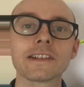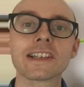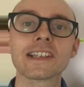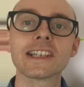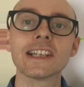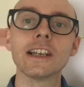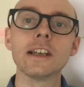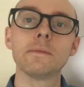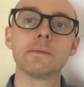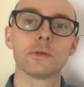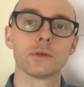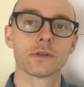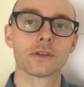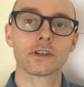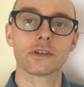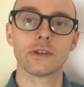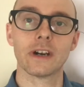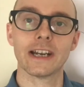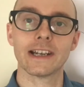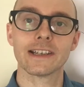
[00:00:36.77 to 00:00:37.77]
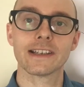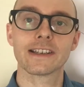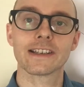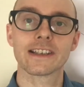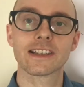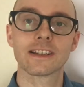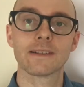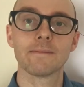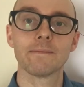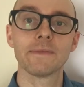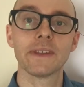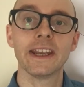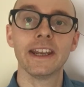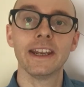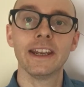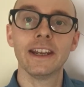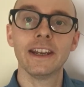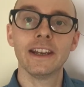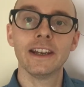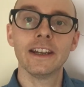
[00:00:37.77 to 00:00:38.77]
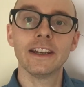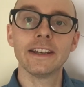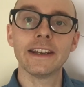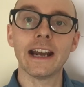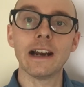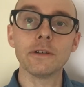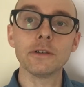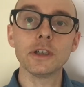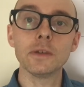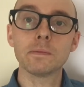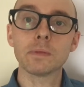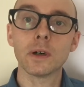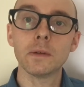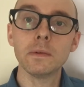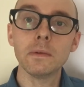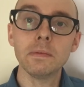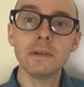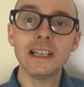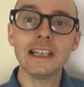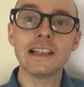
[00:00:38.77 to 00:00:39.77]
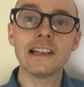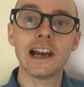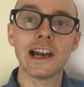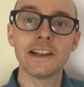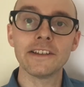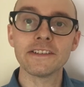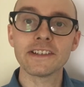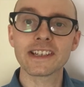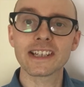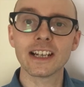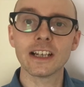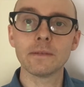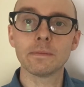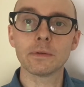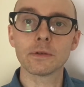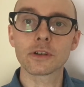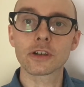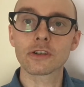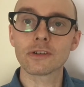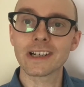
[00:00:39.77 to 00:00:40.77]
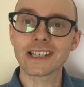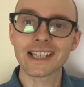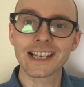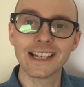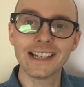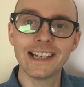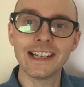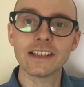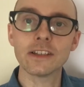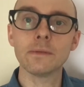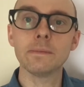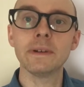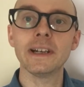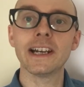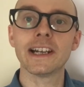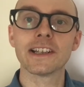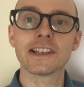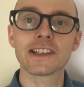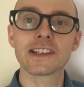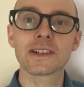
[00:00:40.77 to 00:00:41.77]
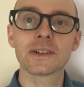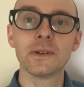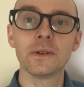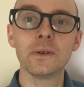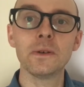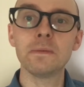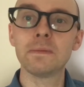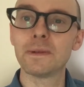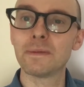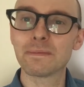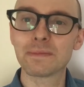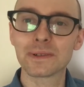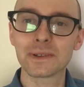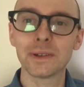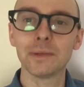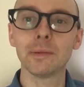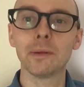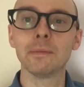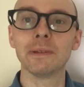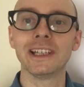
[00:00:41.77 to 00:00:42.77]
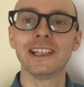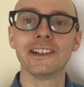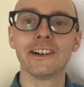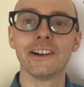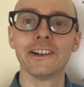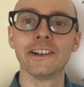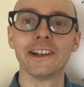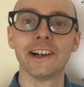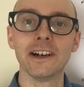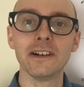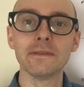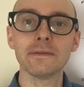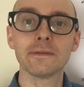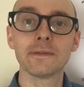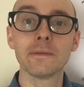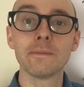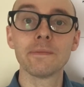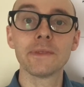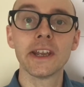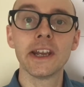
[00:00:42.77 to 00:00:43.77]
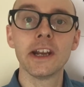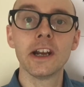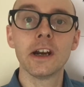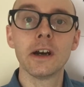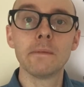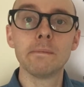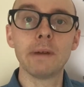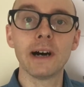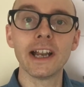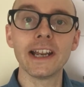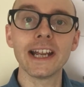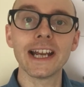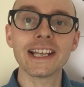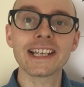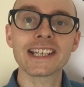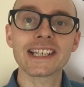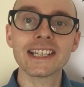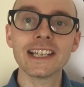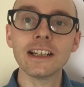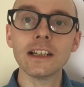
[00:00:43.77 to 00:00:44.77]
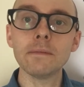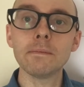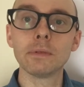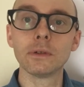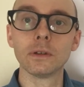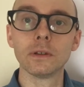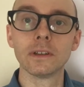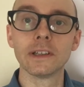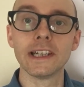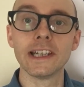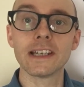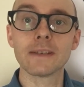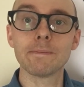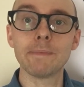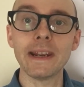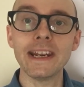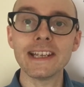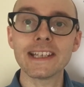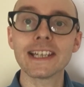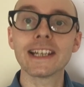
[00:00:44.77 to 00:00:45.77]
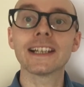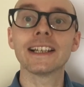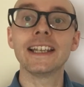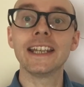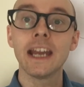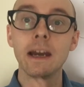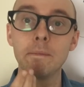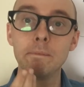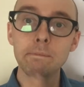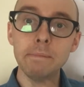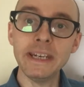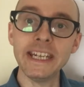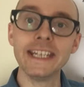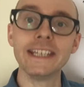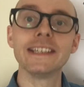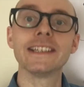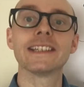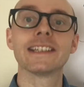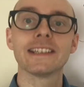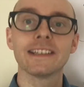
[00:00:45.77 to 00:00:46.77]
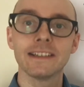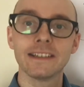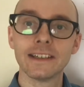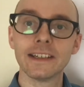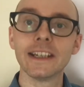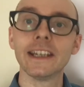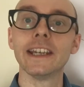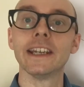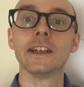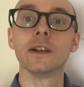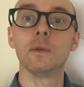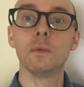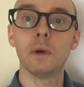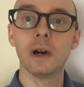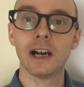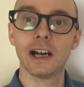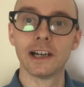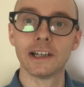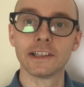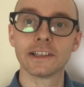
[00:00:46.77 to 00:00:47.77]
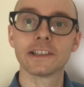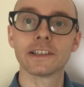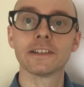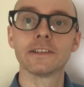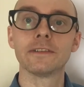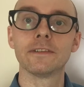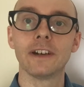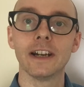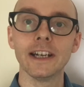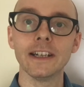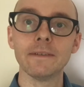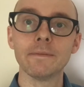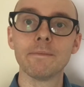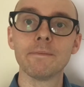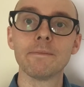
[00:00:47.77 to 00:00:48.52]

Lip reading: syllable stress. Now, you probably learned syllable stress a little bit at school, but probably not enough. But a syllable is basically a beat in a word, right?